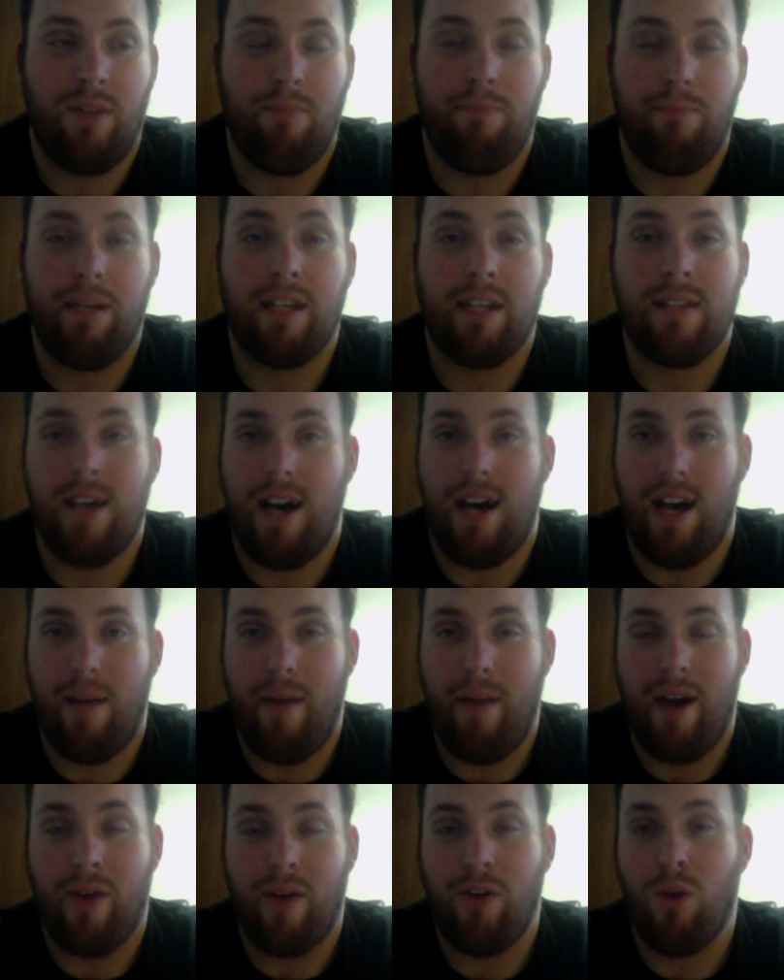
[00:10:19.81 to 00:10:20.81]
big time.
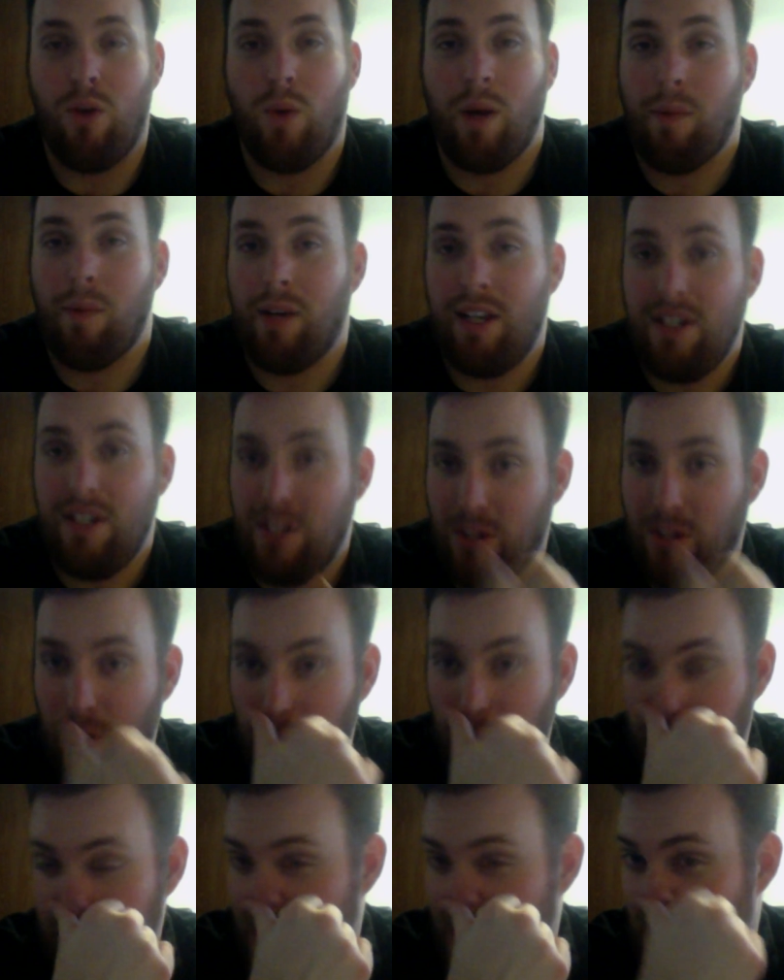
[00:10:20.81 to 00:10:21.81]
I don't know what I'm going to do,
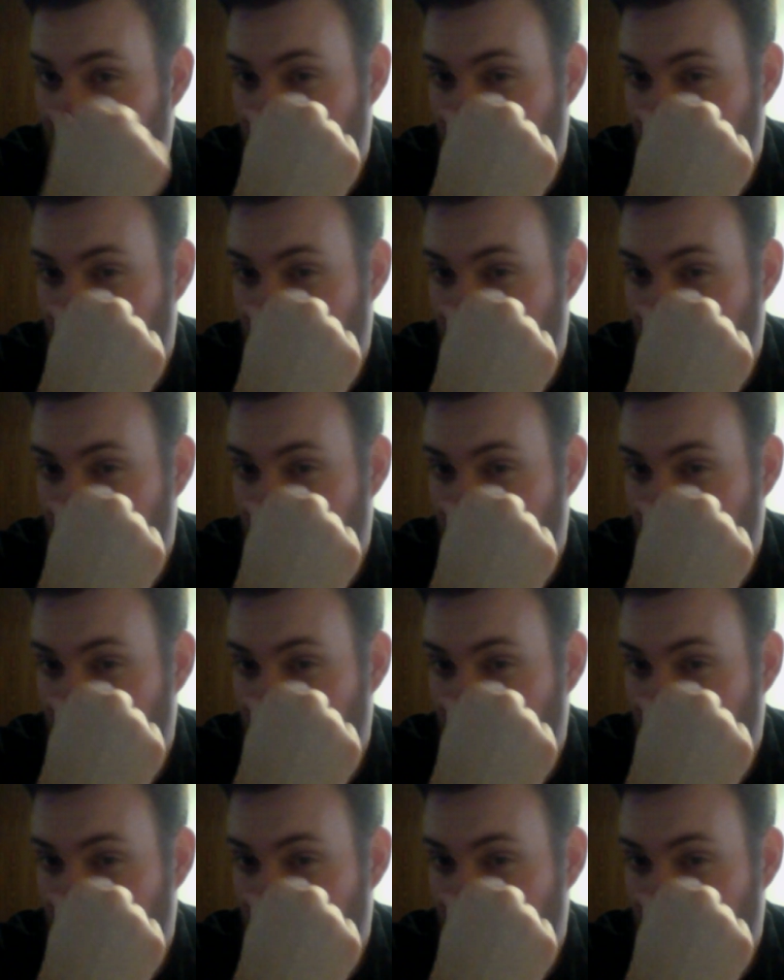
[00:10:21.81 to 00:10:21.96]
but it's not going to